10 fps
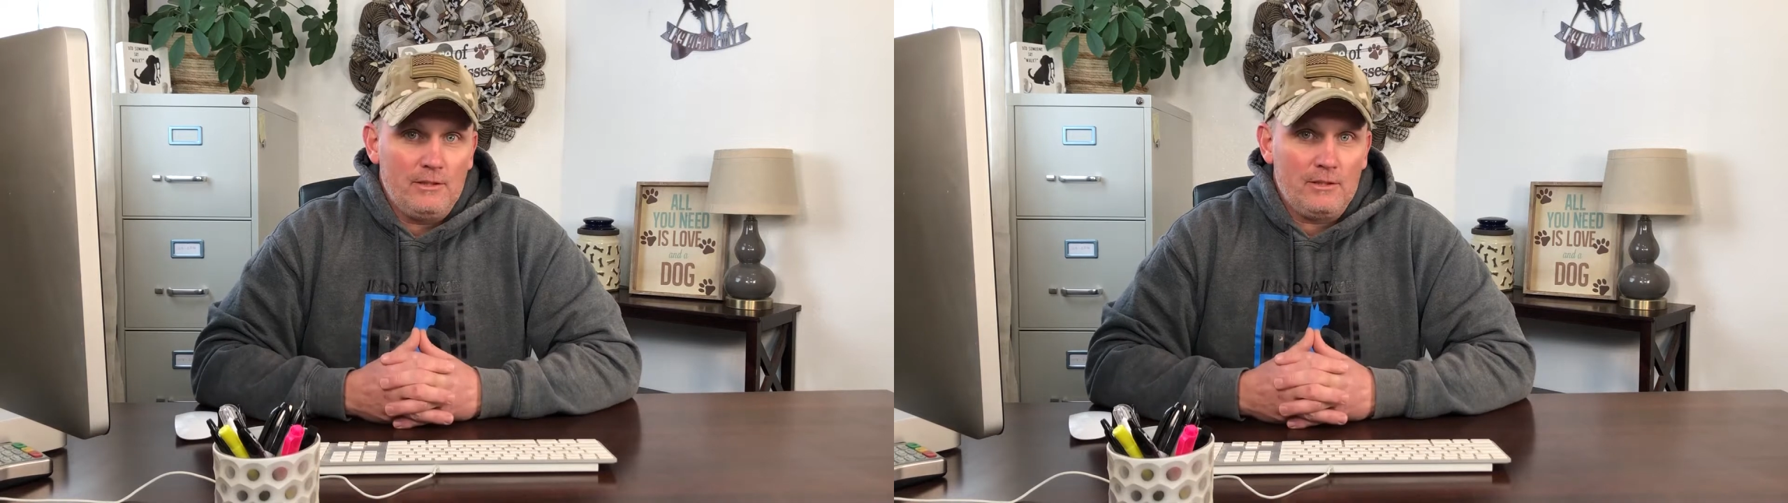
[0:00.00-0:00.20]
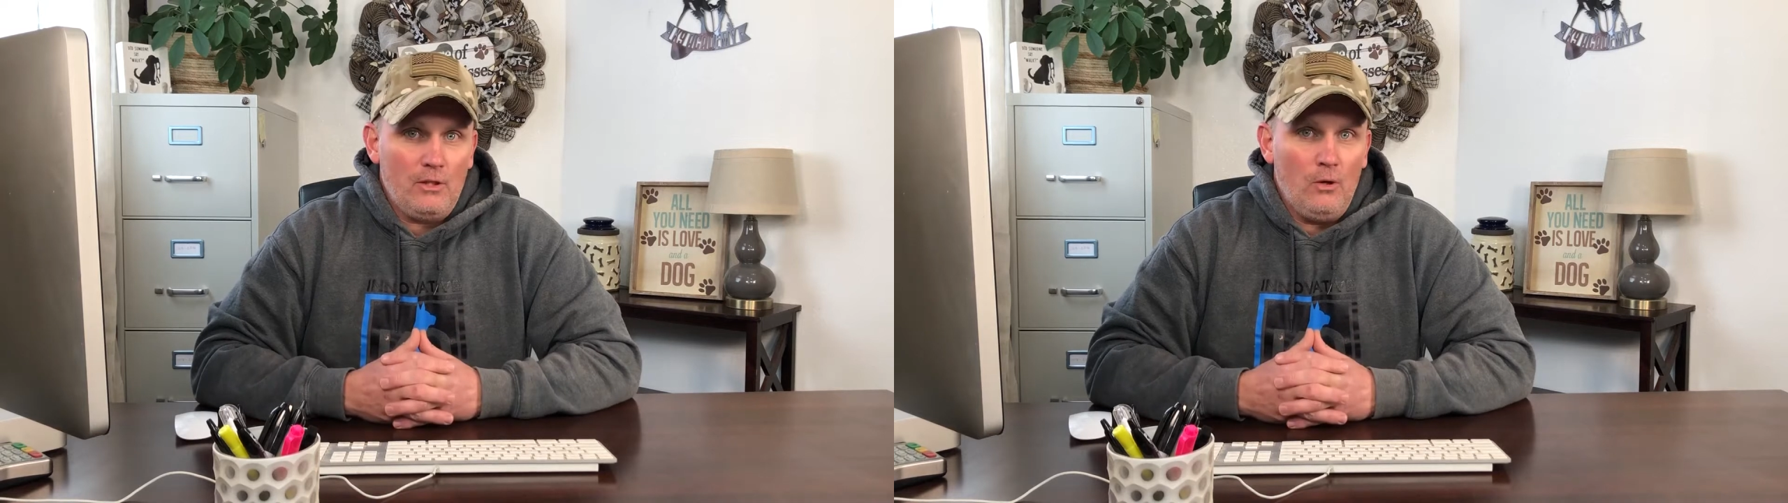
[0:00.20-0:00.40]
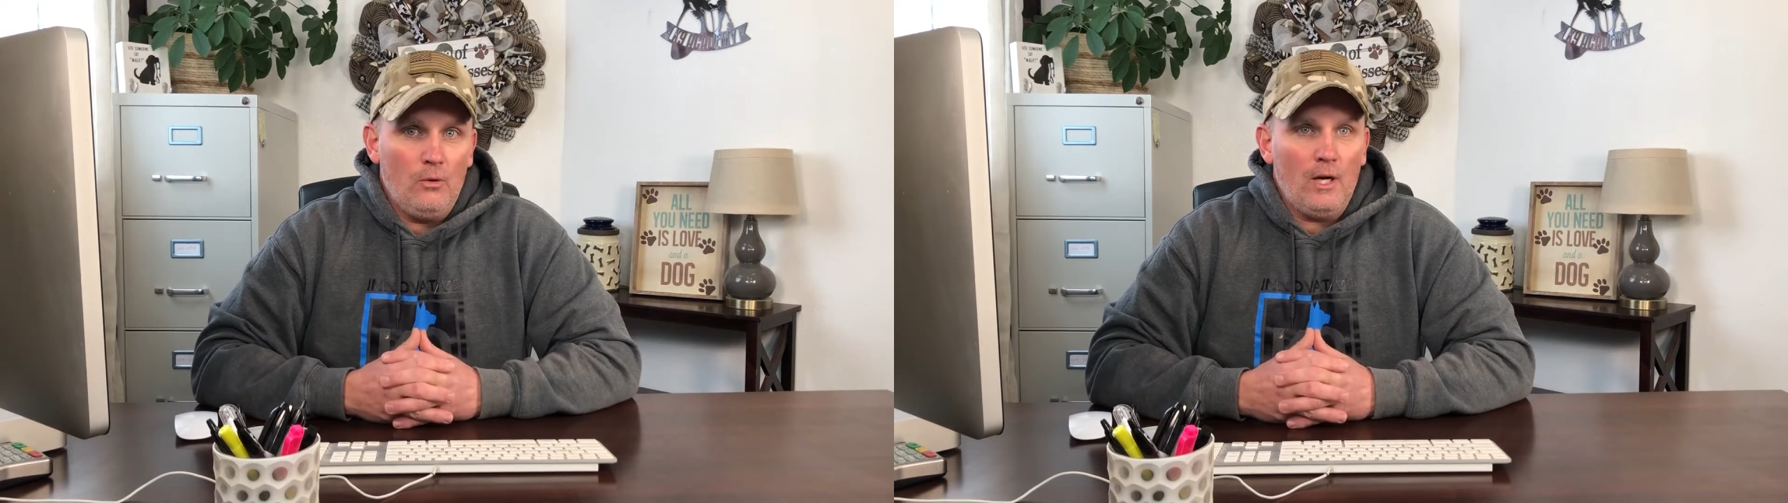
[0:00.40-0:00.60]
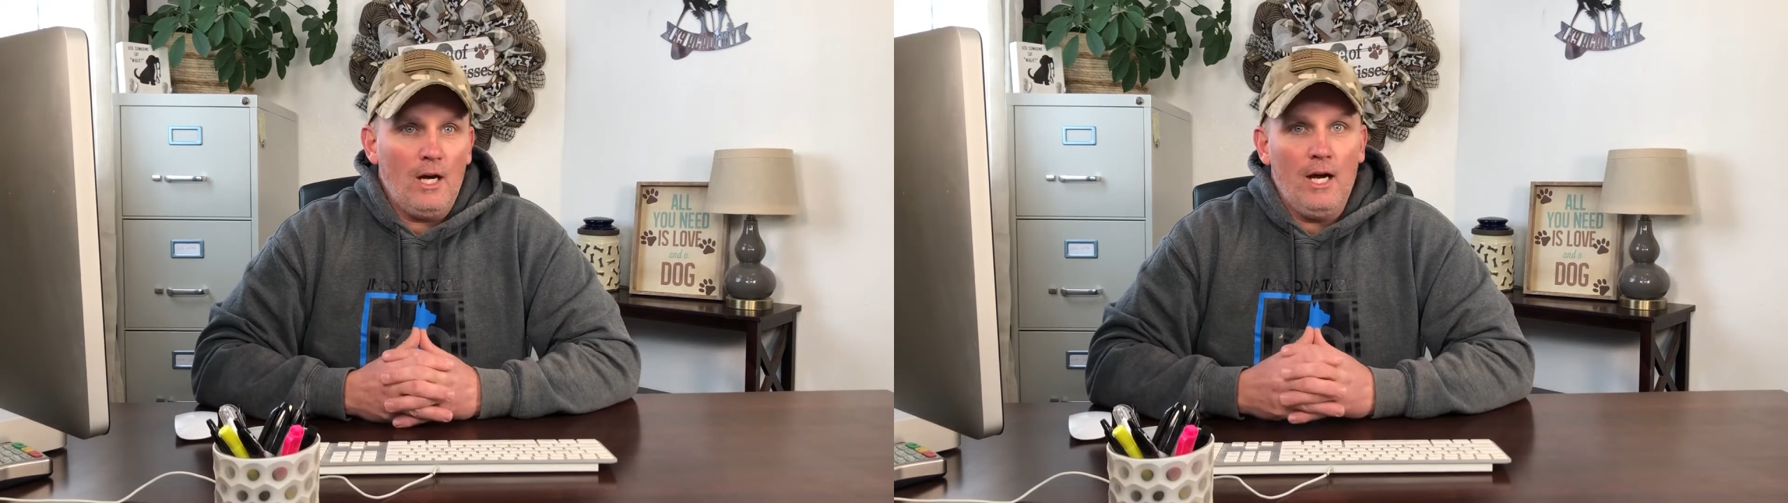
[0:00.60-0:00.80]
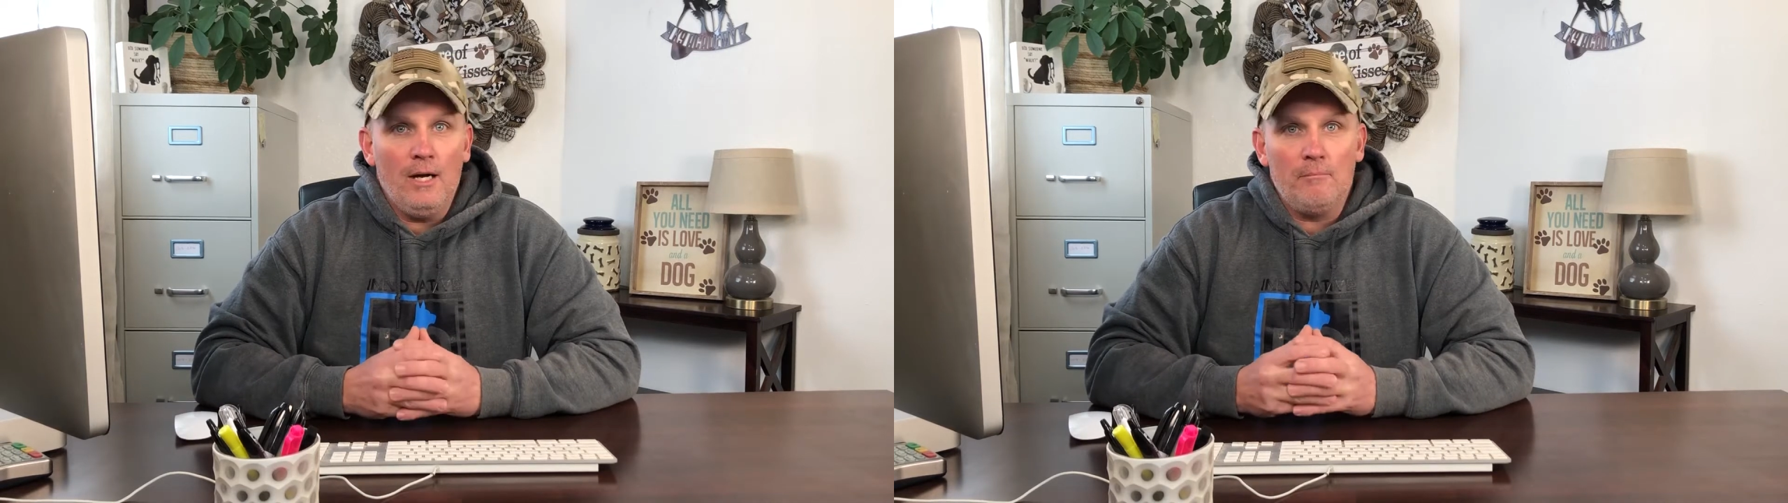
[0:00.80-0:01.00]
So
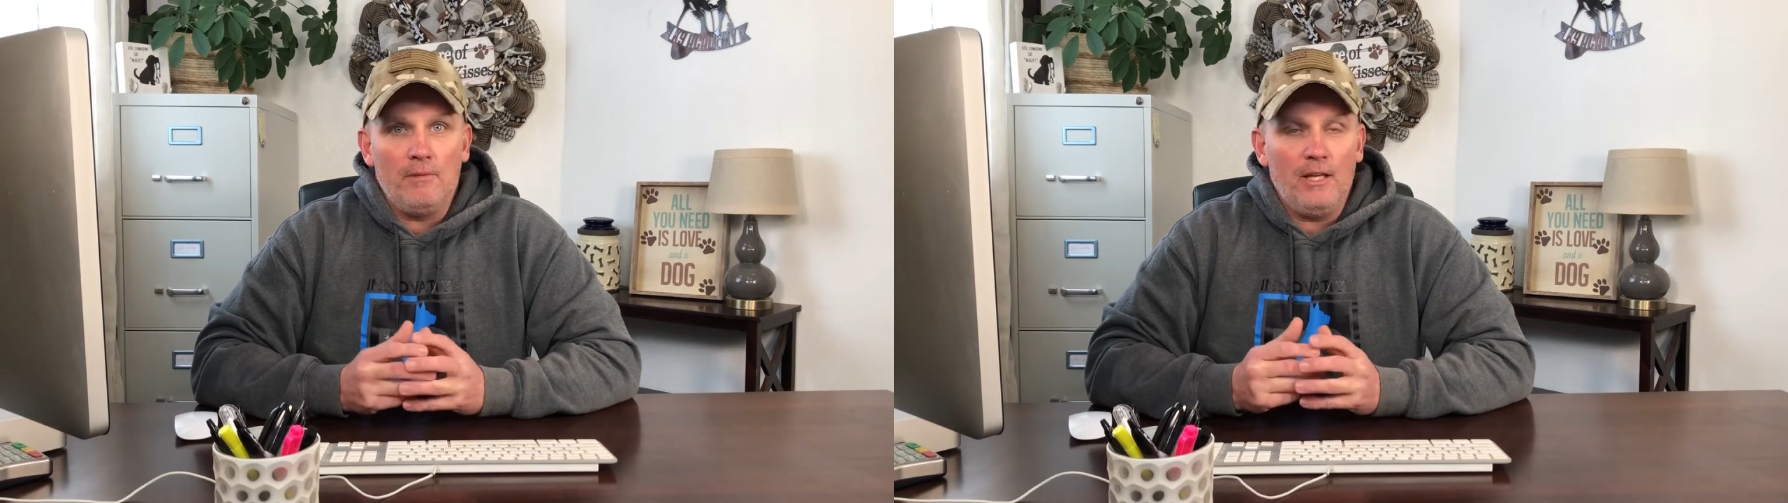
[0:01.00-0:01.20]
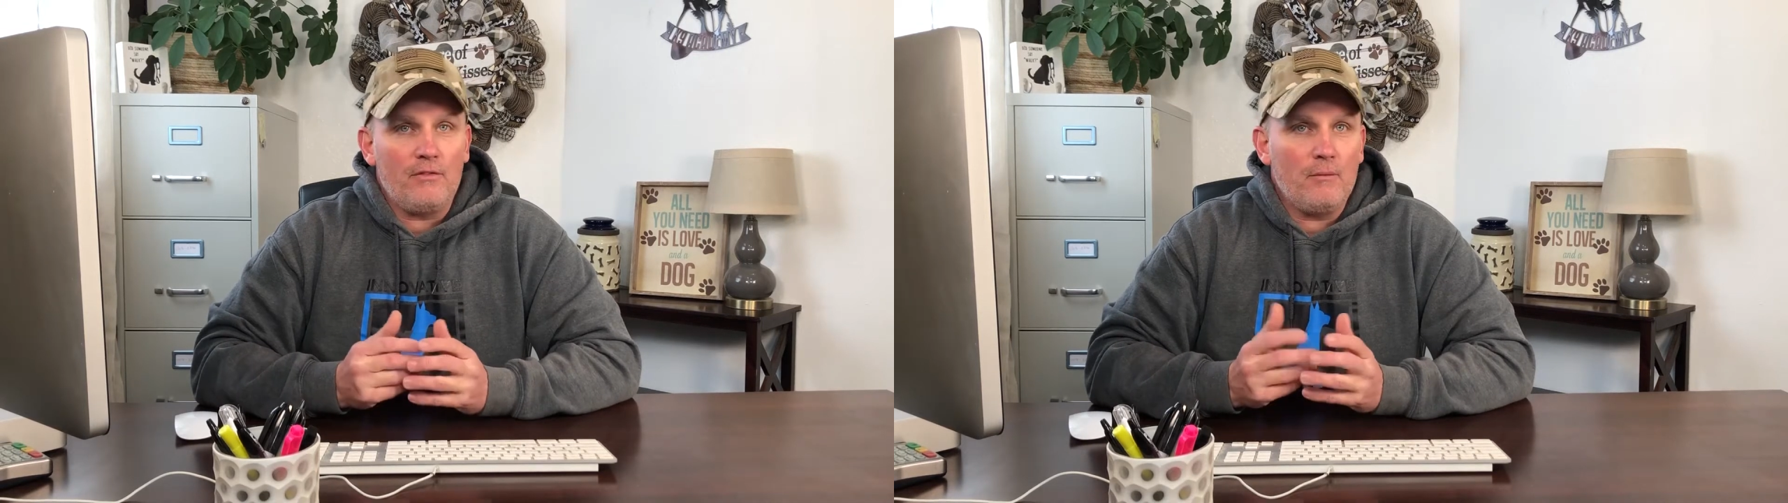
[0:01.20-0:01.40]
if